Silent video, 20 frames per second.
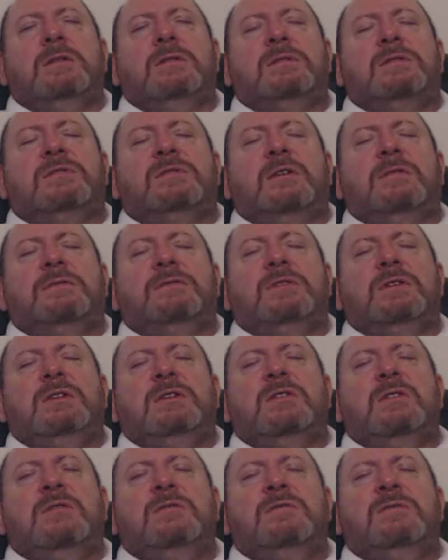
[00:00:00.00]
The stuff that
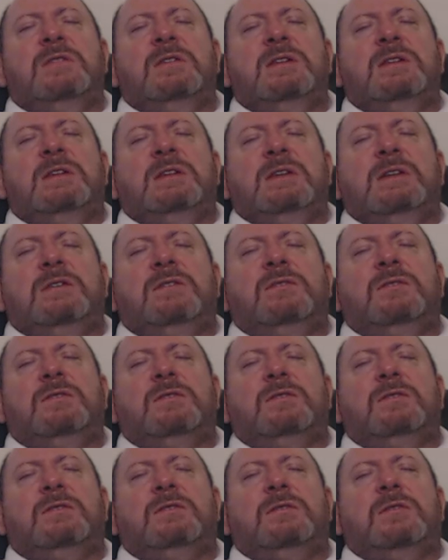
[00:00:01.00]
you don't need
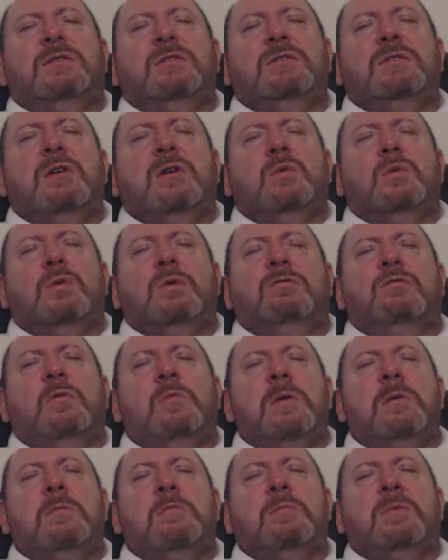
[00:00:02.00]
to know or
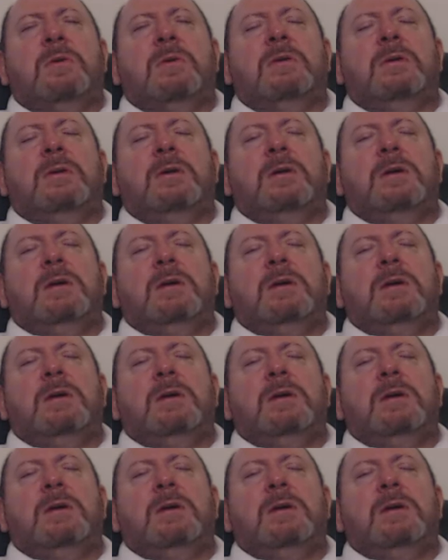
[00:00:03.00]
remember.